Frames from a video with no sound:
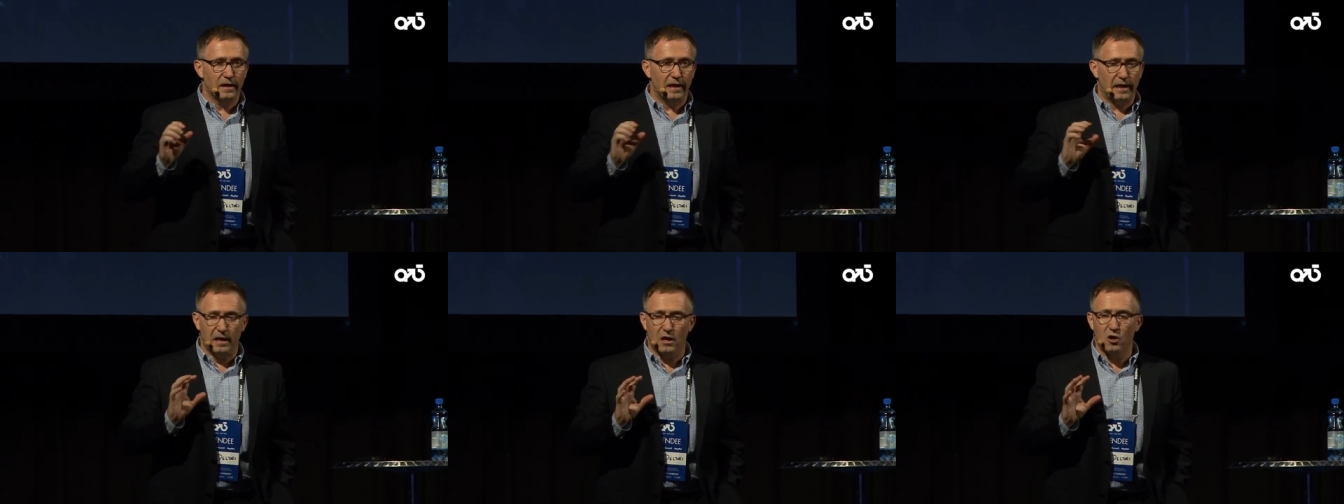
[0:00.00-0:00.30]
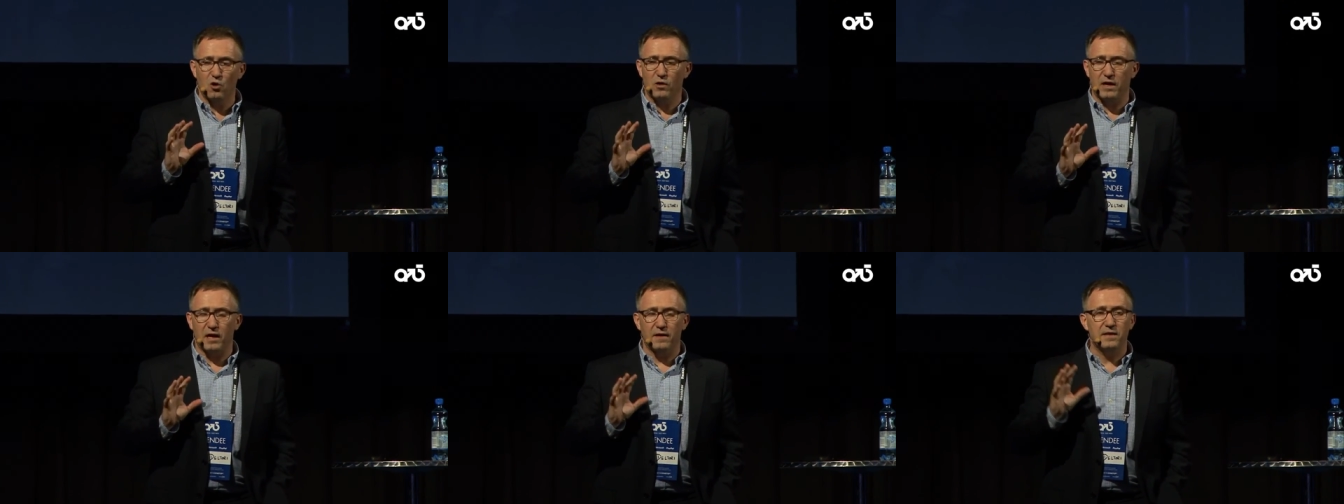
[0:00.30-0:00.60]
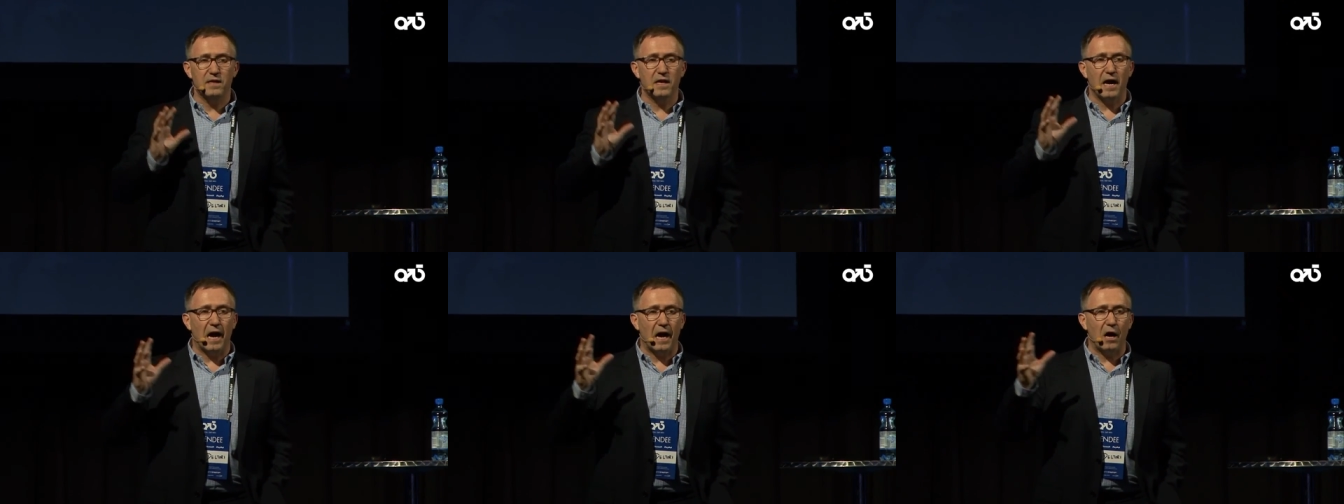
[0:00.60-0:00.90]
and look at
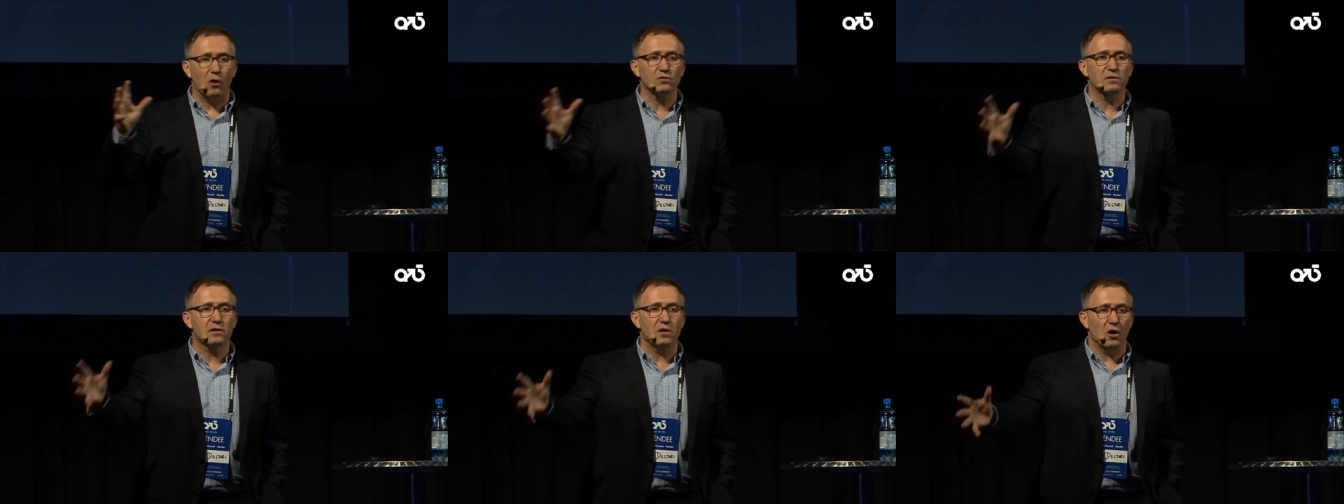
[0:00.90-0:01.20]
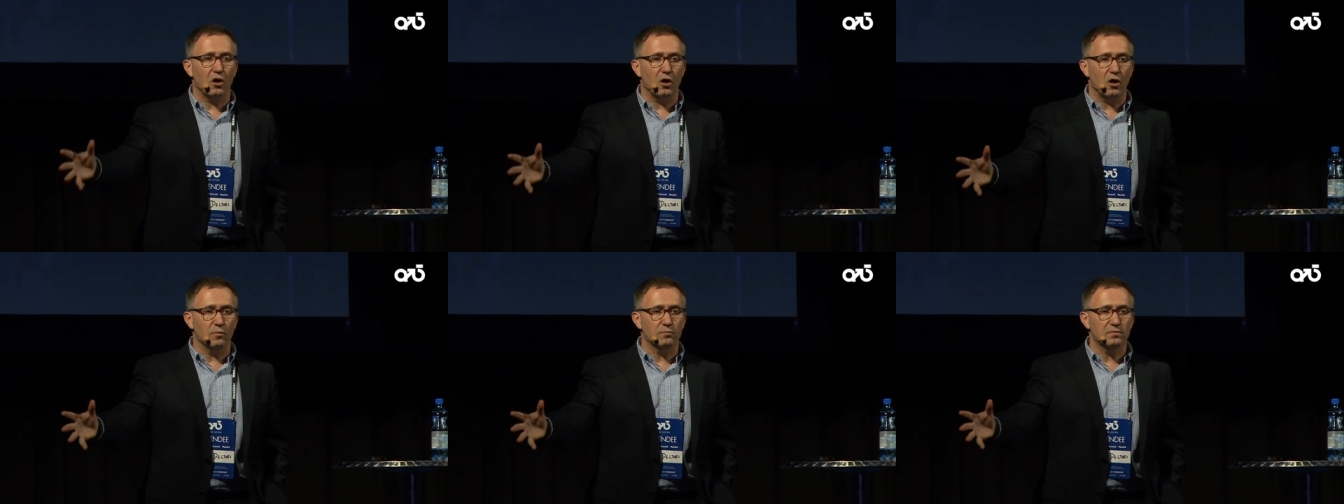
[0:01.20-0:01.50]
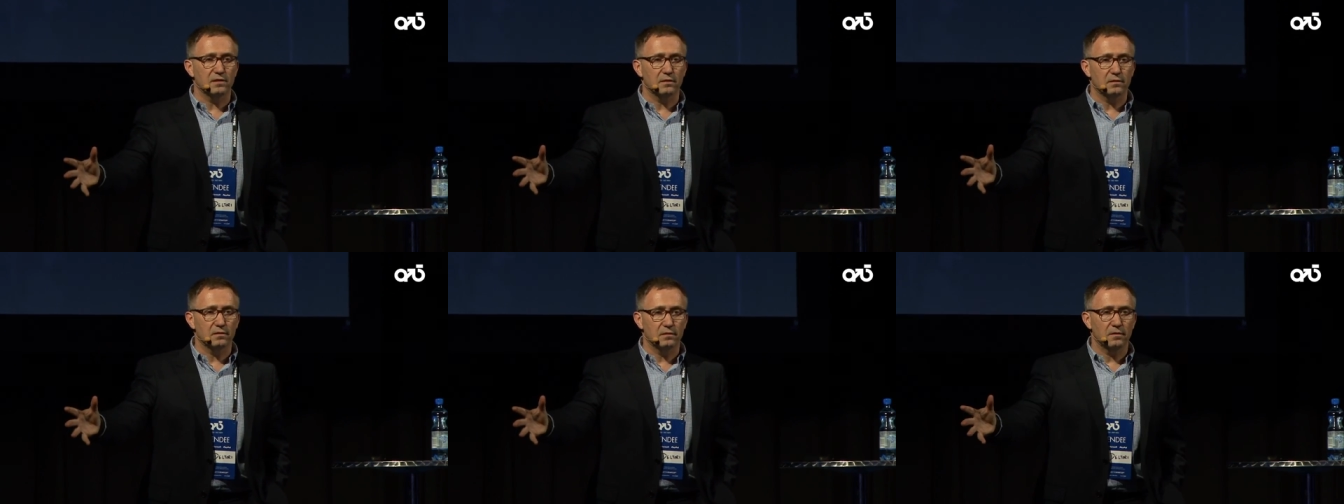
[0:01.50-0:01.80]
the
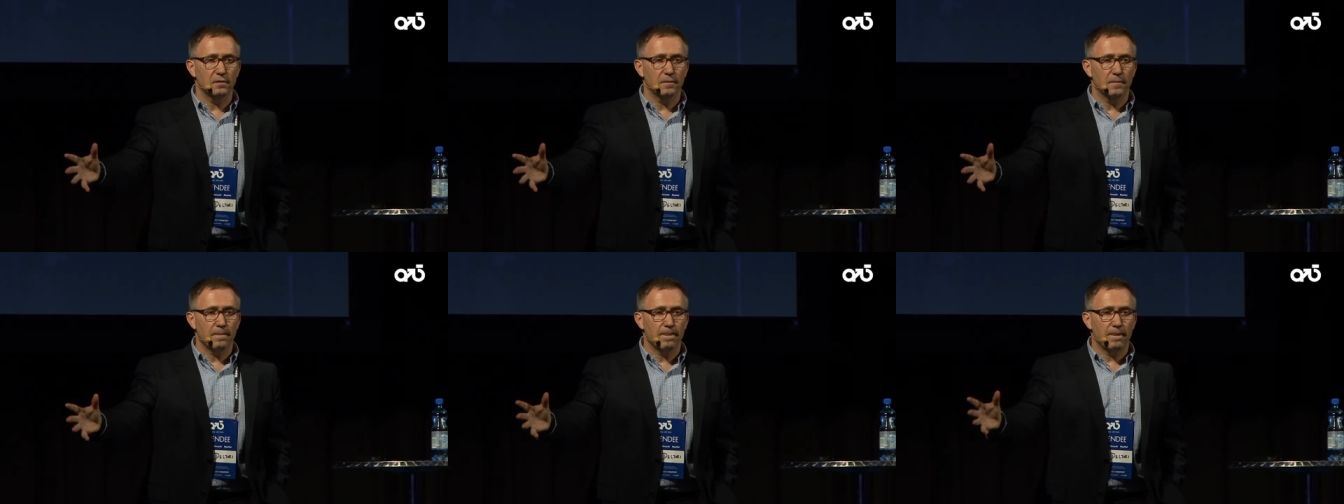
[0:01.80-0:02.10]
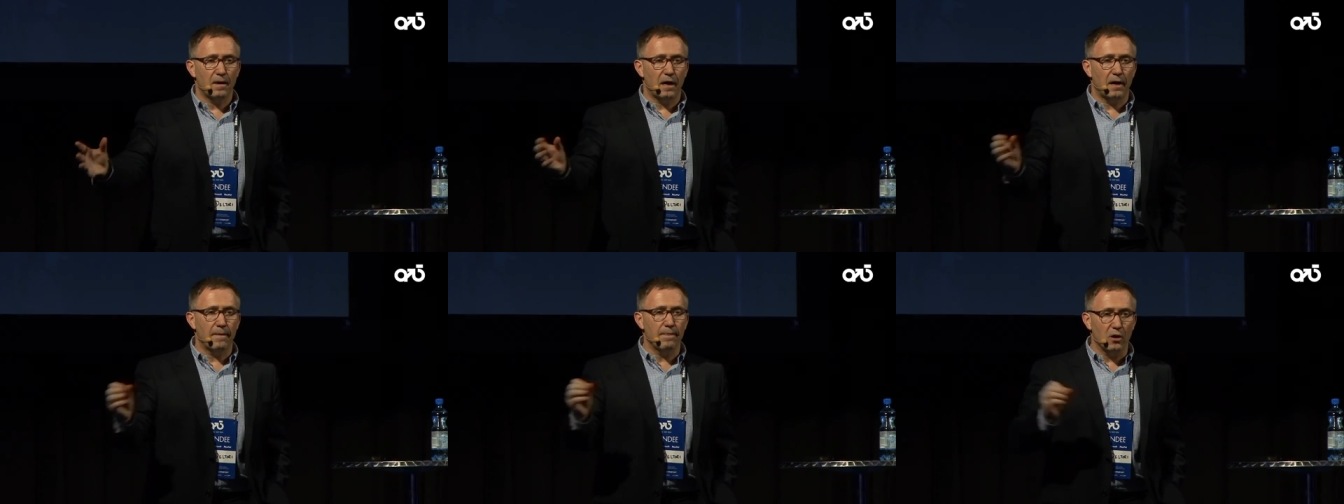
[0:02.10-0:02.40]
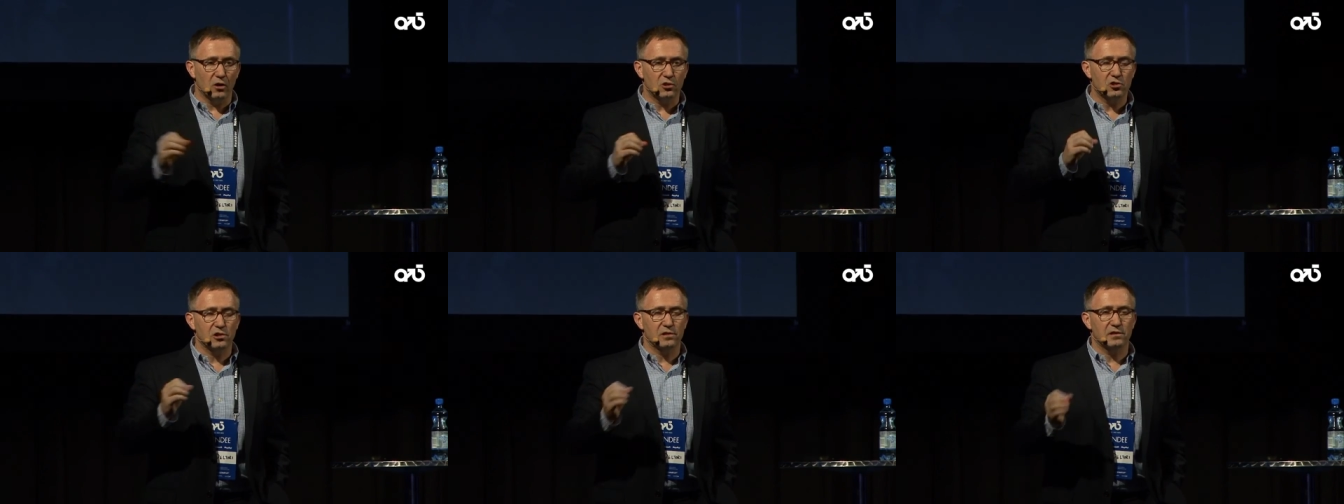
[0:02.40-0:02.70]
outcomes and
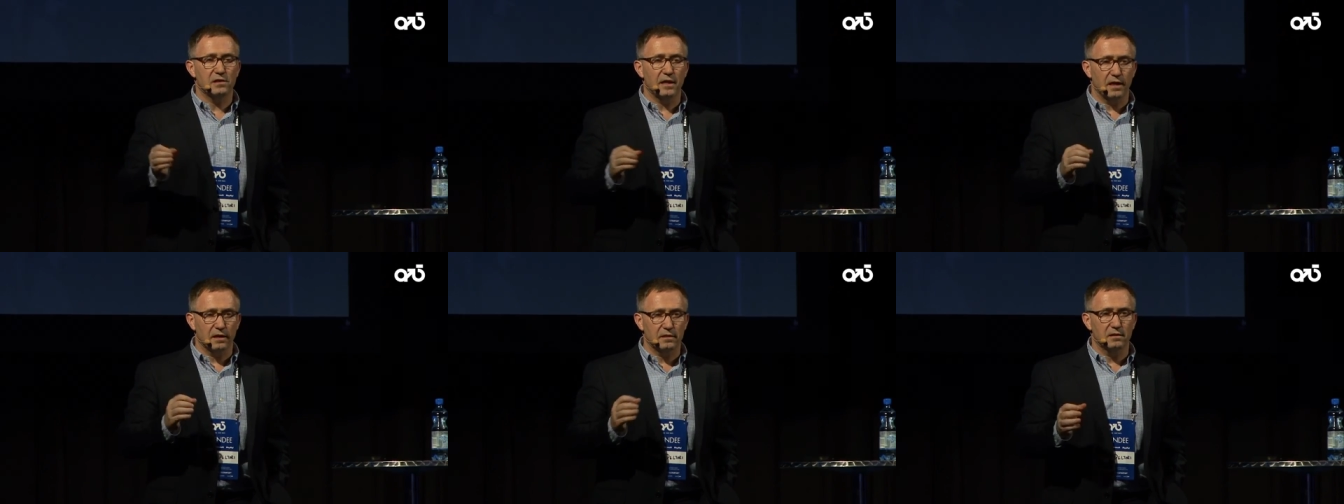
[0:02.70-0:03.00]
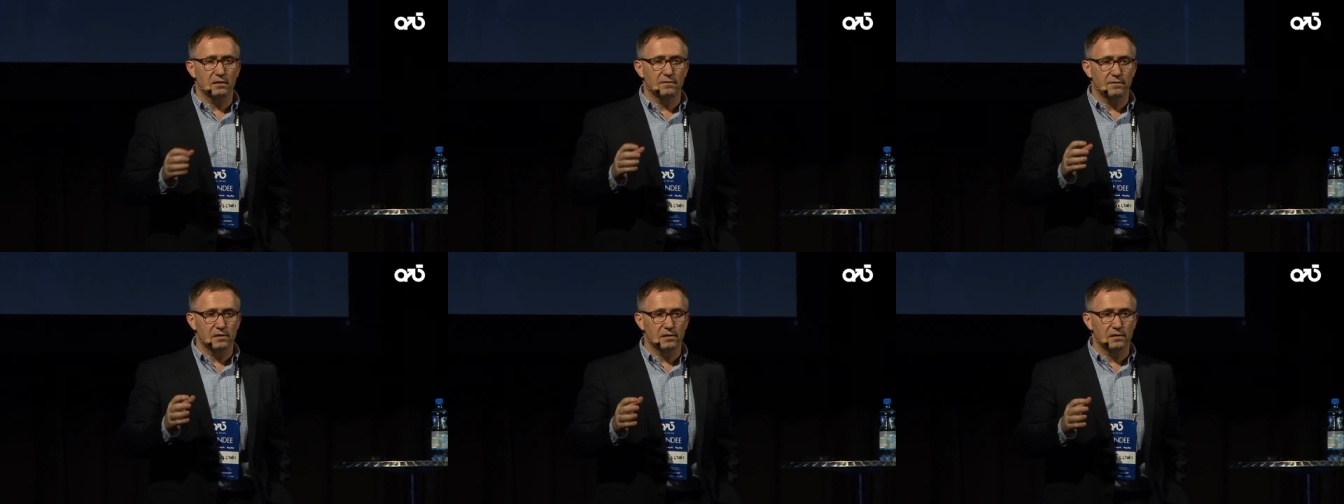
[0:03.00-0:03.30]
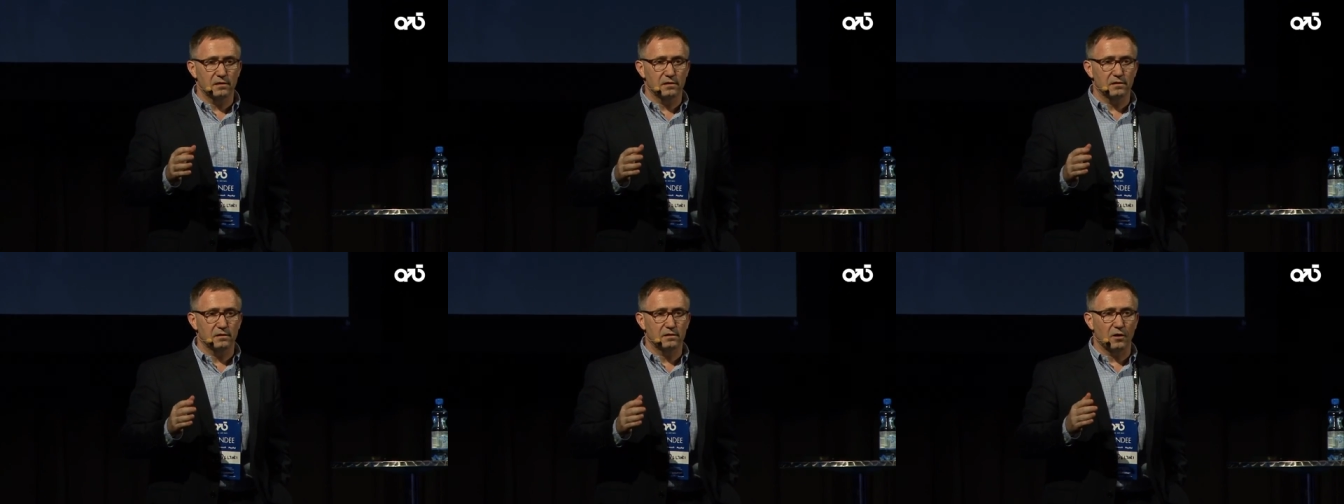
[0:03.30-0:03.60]
not just the
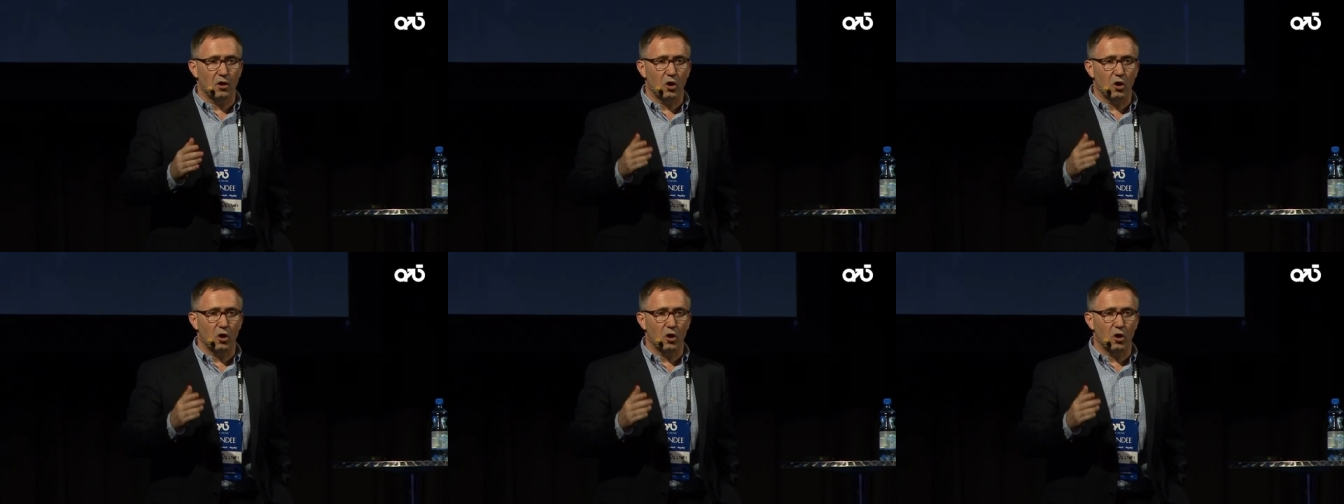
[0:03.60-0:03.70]
activities.